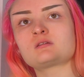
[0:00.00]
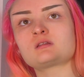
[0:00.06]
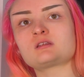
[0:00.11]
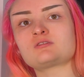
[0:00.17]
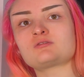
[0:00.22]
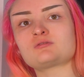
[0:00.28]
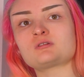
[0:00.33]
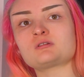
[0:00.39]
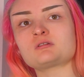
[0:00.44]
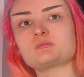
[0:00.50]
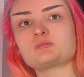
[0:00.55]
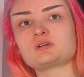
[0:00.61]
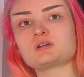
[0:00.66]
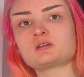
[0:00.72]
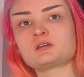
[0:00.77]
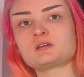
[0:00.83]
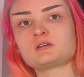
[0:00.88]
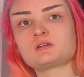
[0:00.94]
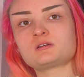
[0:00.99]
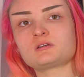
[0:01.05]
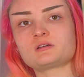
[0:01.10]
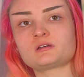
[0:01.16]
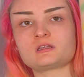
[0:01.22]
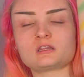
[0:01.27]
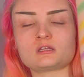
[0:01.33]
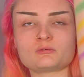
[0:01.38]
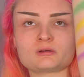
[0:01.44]
It's really pretty.
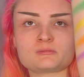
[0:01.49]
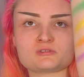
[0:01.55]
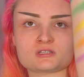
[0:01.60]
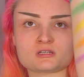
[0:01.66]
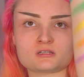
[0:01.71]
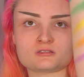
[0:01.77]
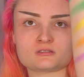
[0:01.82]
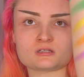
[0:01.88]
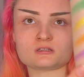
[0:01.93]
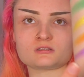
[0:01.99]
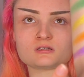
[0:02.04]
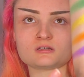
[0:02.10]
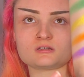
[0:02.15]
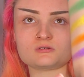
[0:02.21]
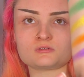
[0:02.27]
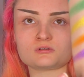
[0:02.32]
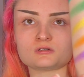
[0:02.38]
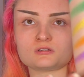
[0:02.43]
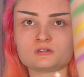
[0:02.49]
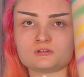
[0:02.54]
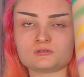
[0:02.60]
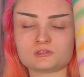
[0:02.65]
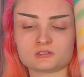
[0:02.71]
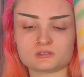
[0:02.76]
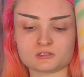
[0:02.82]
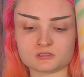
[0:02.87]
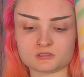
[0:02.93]
And the website said that you could
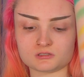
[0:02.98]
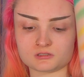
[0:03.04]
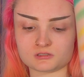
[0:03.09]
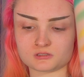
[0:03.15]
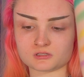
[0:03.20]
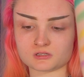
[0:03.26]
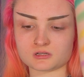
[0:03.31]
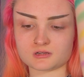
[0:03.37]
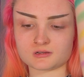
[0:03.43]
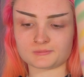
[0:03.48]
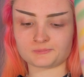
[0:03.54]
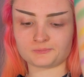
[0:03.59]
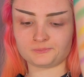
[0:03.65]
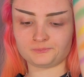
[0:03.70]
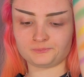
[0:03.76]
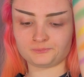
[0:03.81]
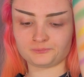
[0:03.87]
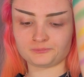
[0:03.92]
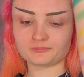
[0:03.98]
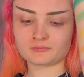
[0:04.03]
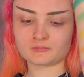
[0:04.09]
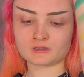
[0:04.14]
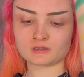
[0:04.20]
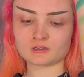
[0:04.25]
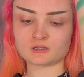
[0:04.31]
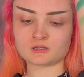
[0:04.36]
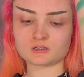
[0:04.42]
use these um,
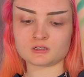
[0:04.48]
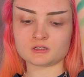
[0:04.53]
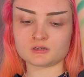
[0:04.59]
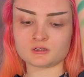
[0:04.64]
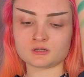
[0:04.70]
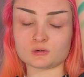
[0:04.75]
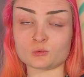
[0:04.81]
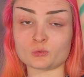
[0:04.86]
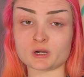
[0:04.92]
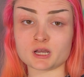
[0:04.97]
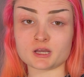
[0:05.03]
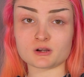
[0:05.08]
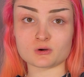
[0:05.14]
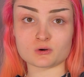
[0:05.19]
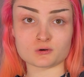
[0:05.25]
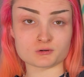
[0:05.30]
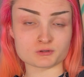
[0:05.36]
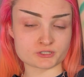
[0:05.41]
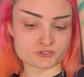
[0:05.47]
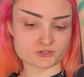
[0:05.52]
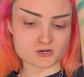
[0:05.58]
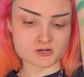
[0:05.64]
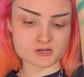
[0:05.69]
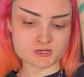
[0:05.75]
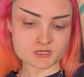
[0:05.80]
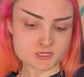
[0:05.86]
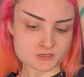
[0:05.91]
wet or
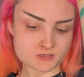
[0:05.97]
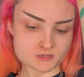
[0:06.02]
dry.